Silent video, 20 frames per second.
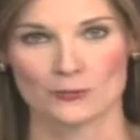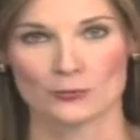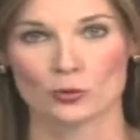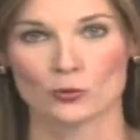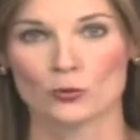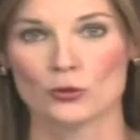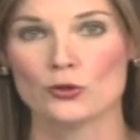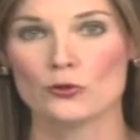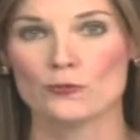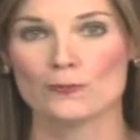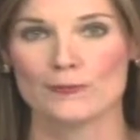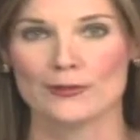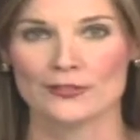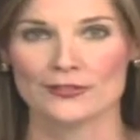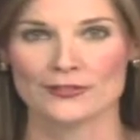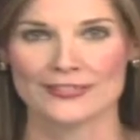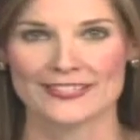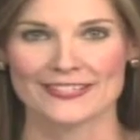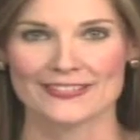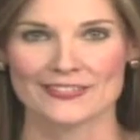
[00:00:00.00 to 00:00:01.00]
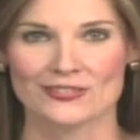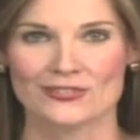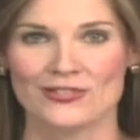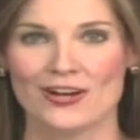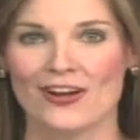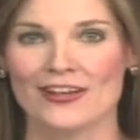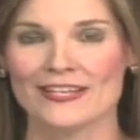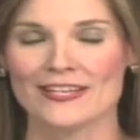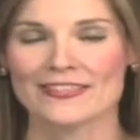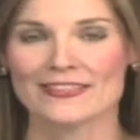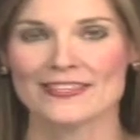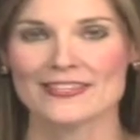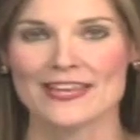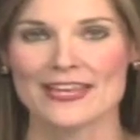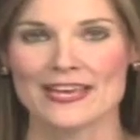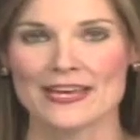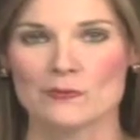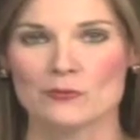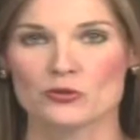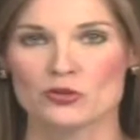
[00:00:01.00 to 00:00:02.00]
maroon buildings donning the
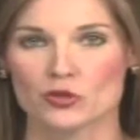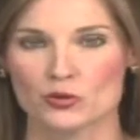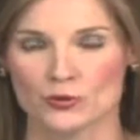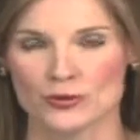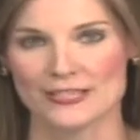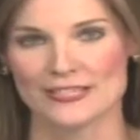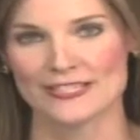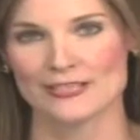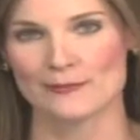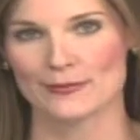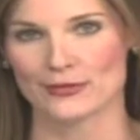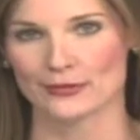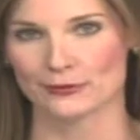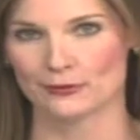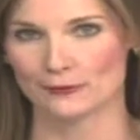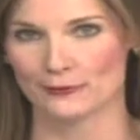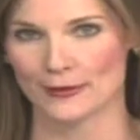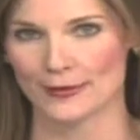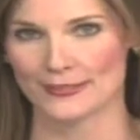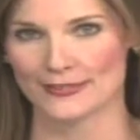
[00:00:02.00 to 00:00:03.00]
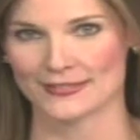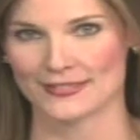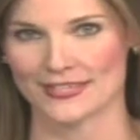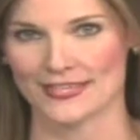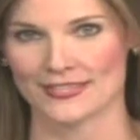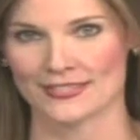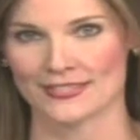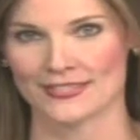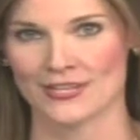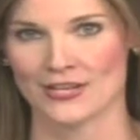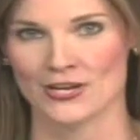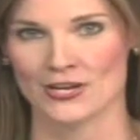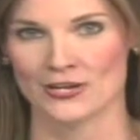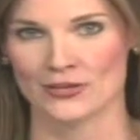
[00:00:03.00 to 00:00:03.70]
name Trinity Mother Frances.